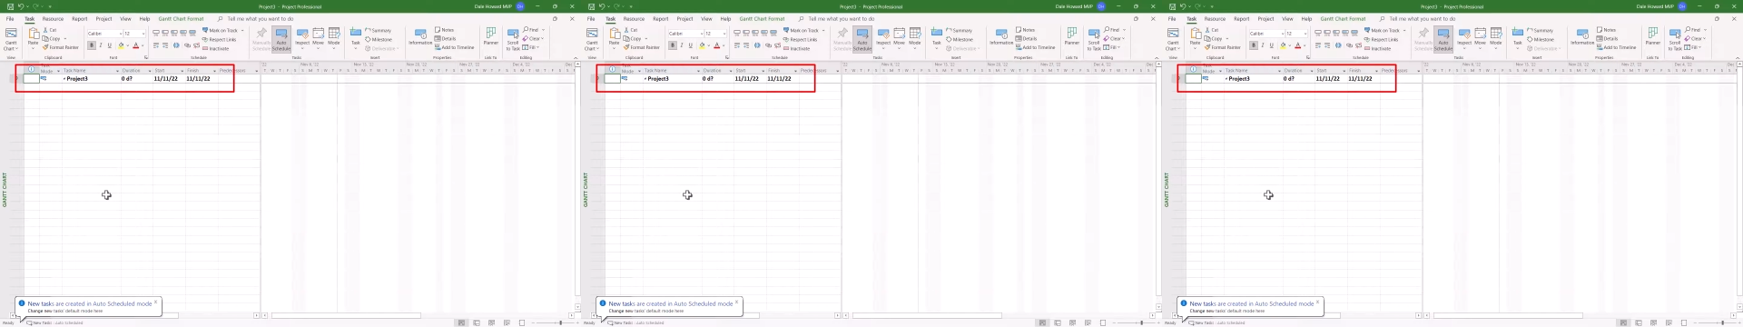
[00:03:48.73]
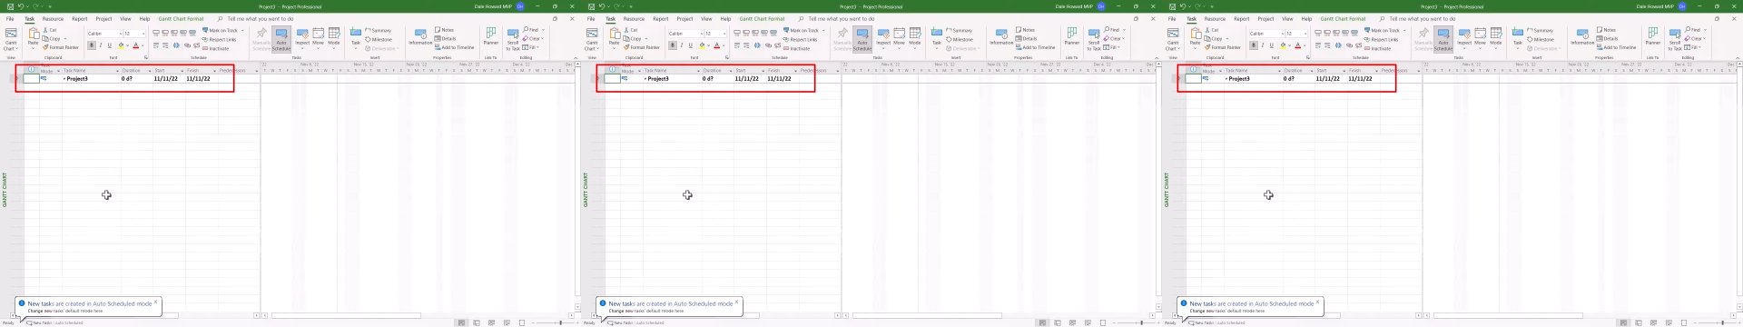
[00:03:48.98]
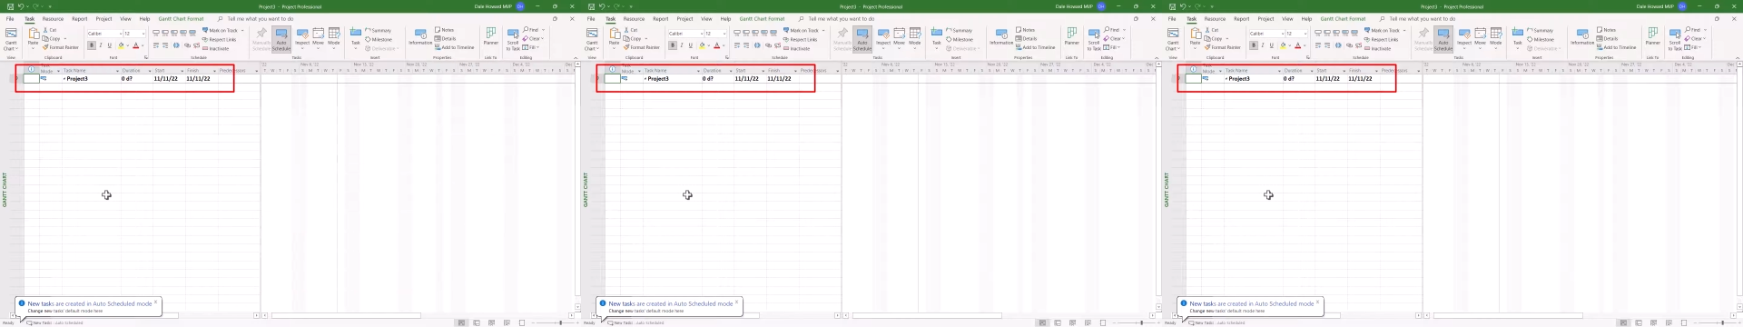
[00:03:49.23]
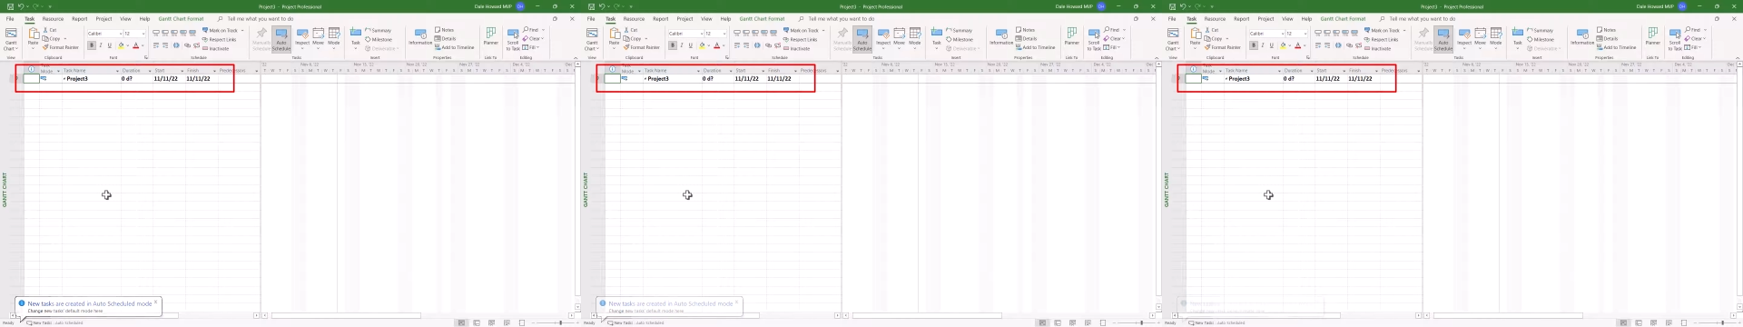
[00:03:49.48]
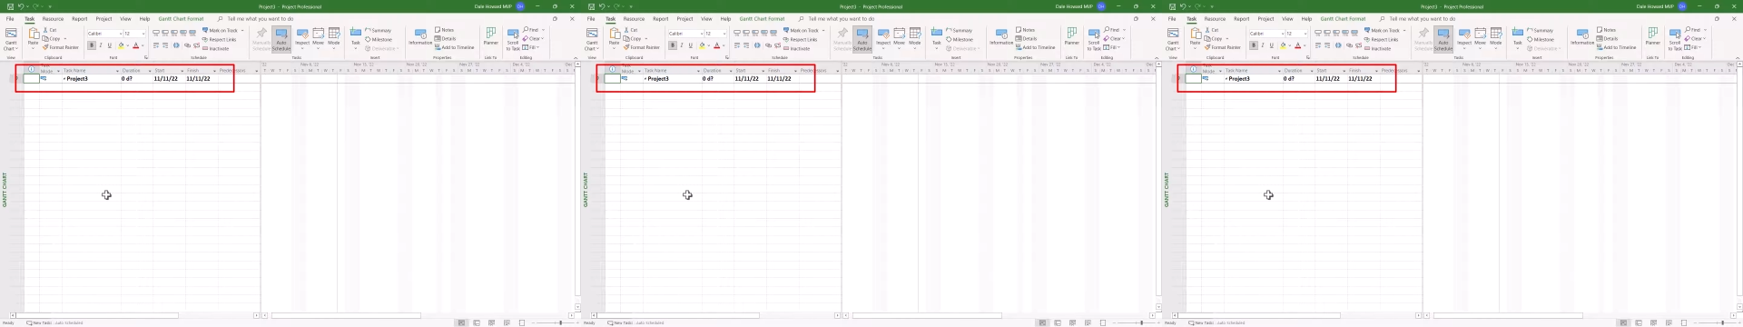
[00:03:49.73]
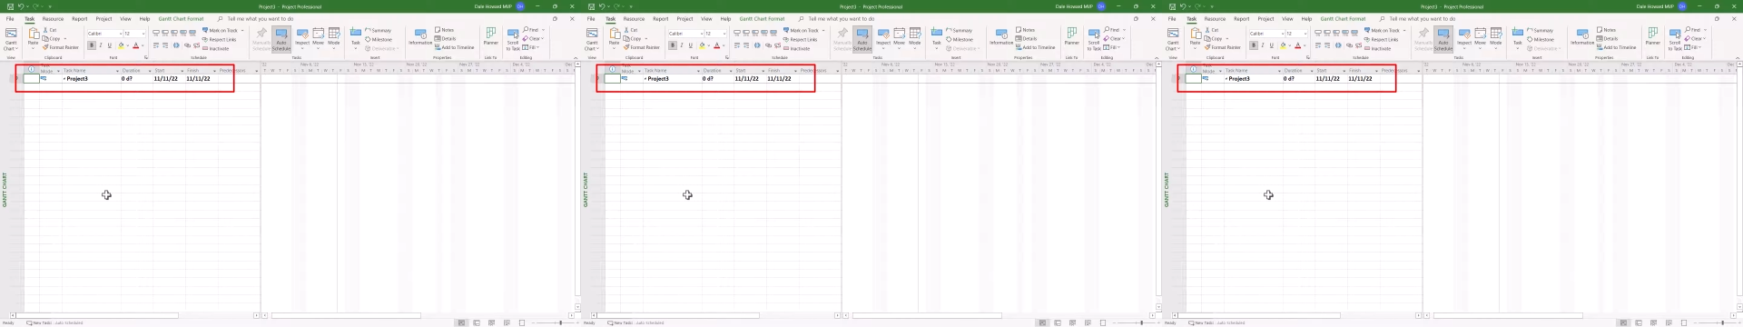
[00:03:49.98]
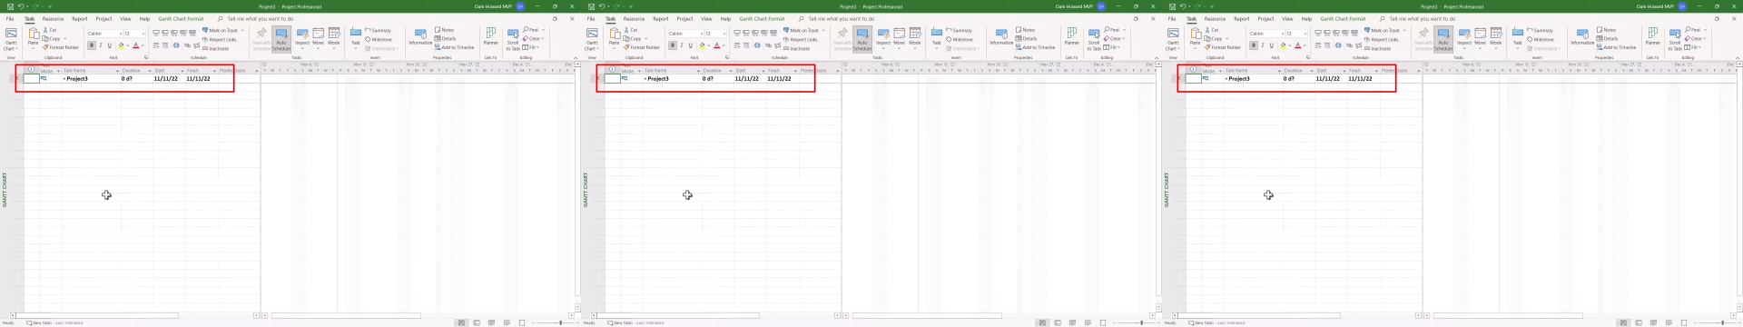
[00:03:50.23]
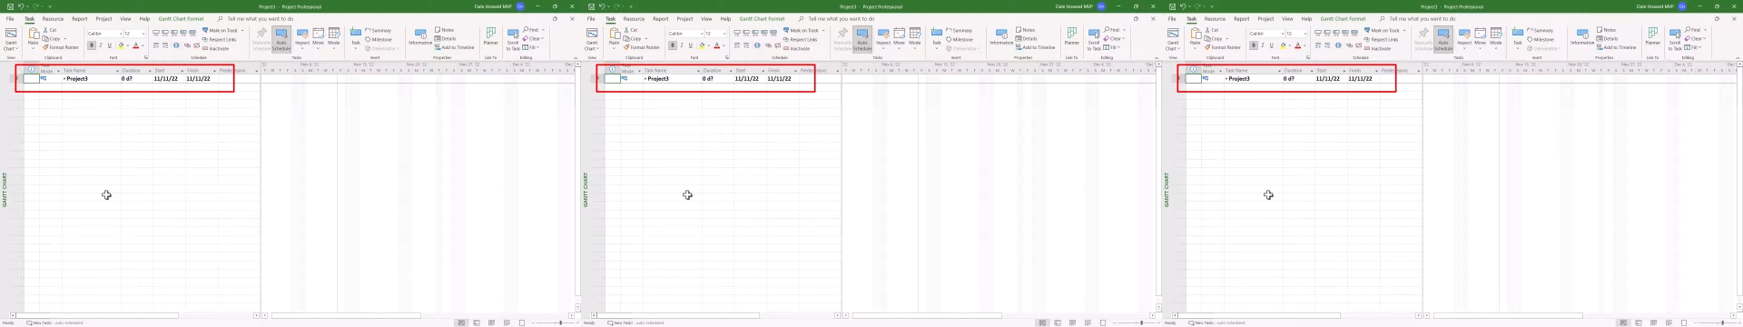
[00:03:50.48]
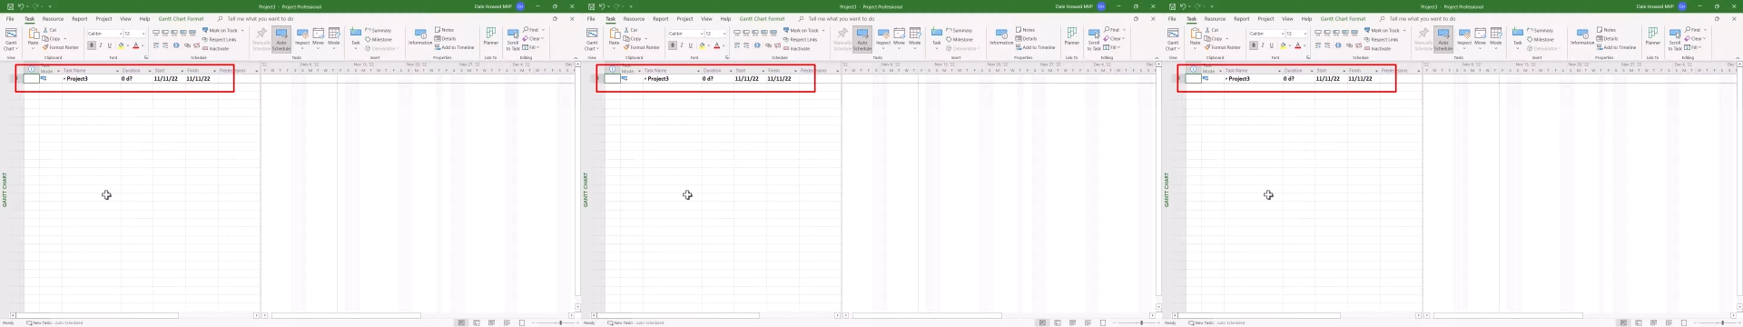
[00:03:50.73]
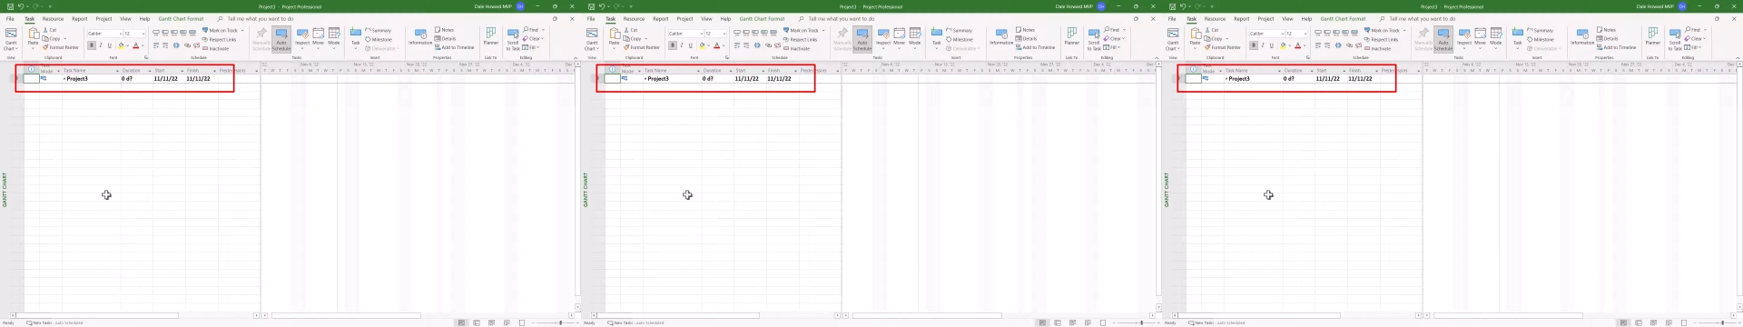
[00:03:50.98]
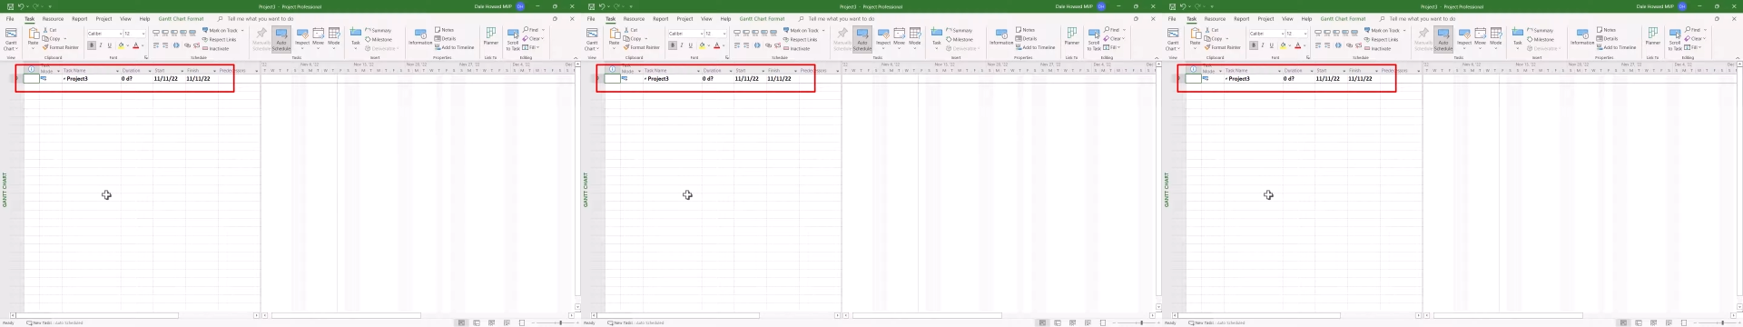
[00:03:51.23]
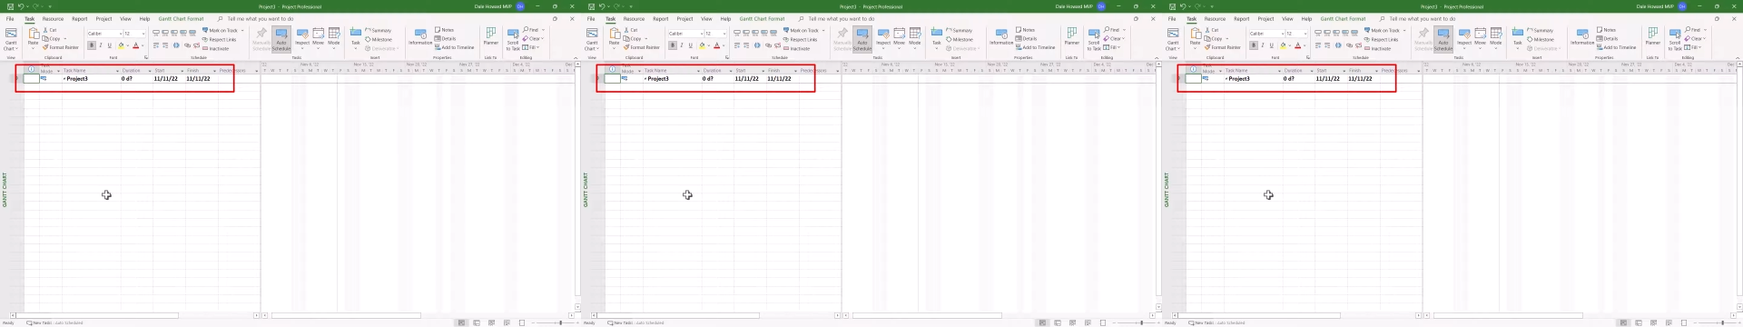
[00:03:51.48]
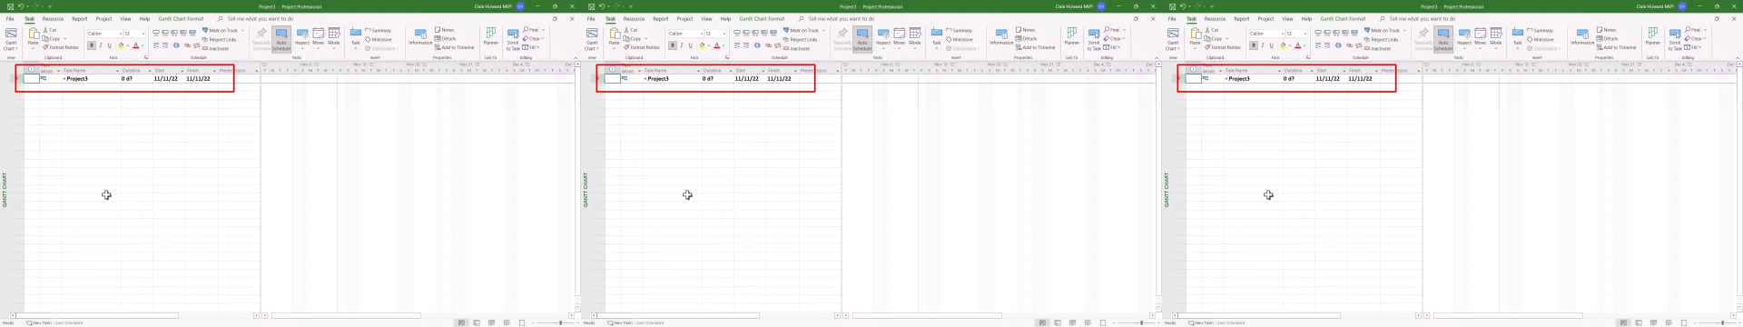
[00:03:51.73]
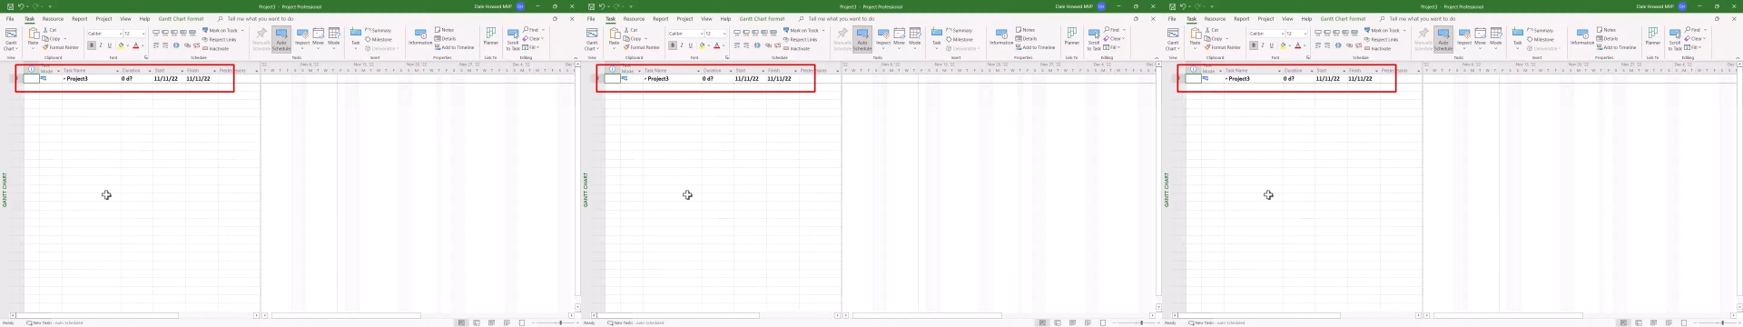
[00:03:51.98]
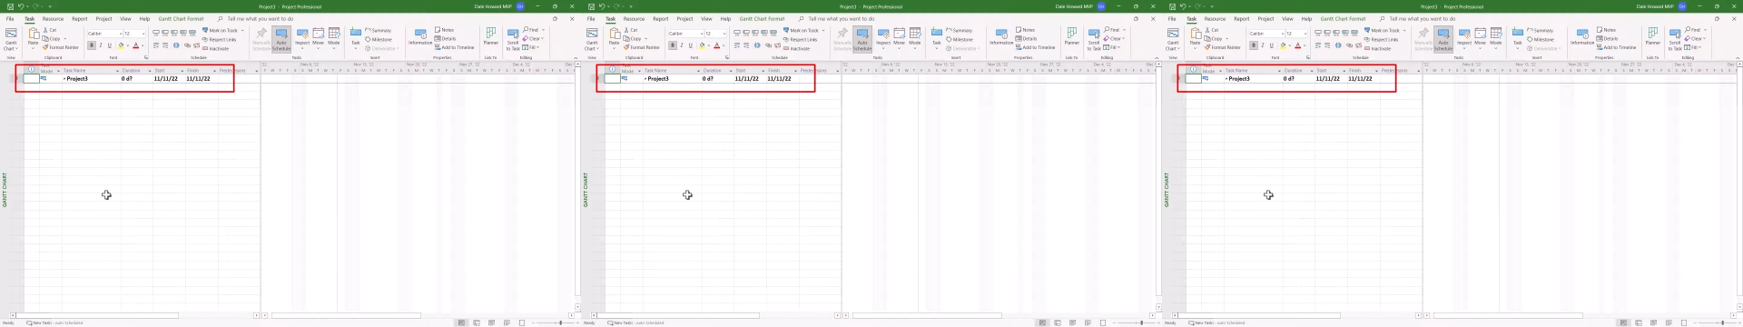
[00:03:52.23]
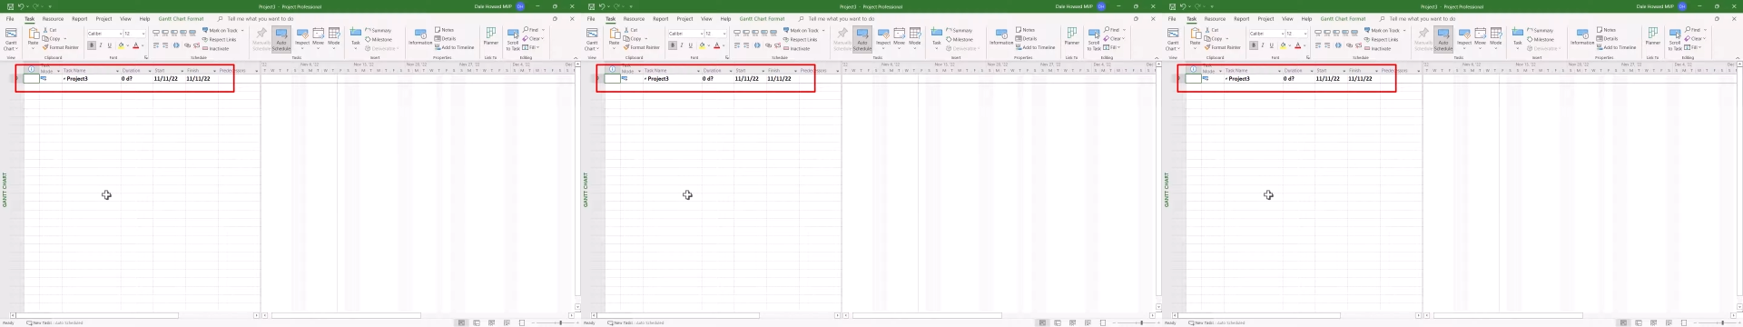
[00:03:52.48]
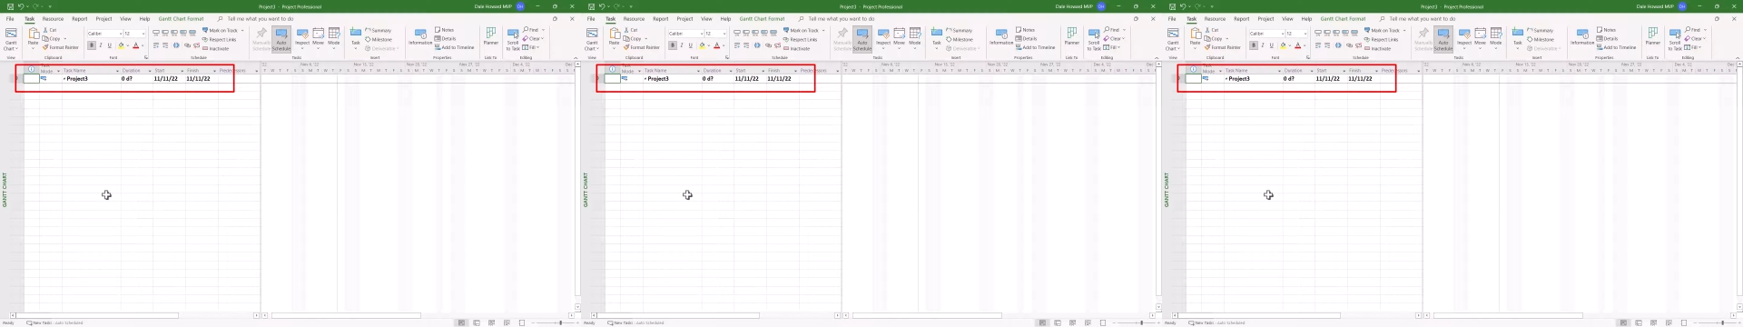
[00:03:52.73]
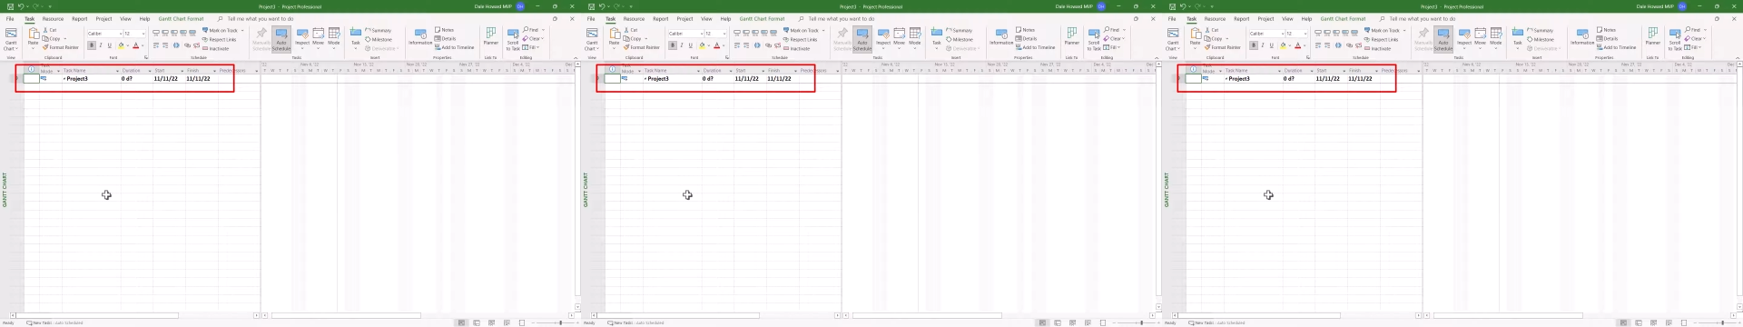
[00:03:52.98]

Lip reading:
Nobody's mouth can be seen.